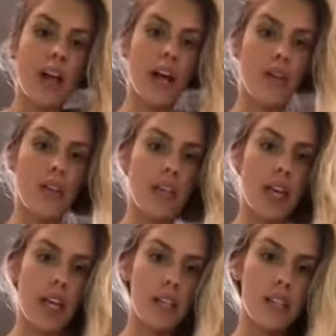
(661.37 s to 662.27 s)
healthy
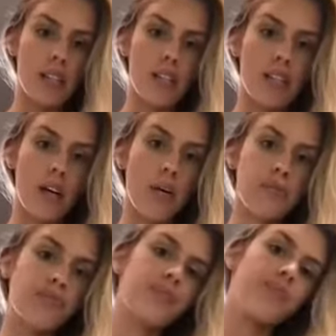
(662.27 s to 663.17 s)
things, so
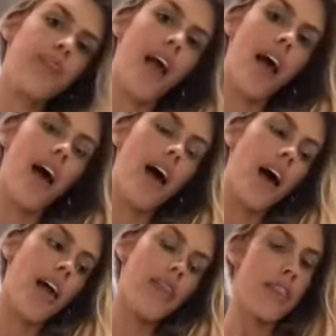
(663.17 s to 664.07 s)

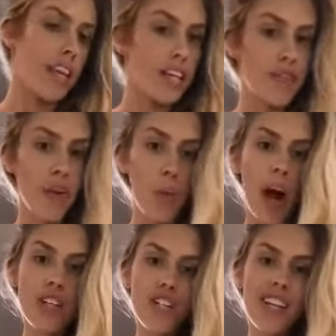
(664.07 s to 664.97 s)
thank you for
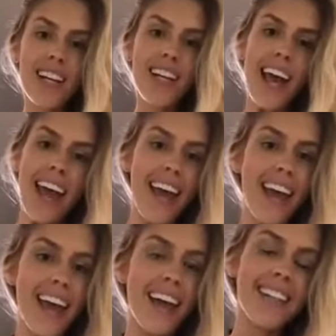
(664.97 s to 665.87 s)
watching,
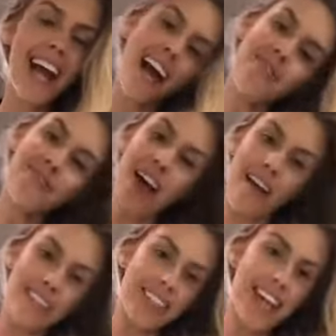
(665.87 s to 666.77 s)
and yeah,
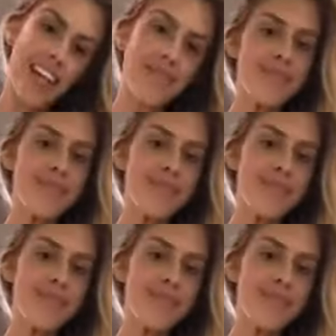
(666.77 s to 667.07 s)
have a good night.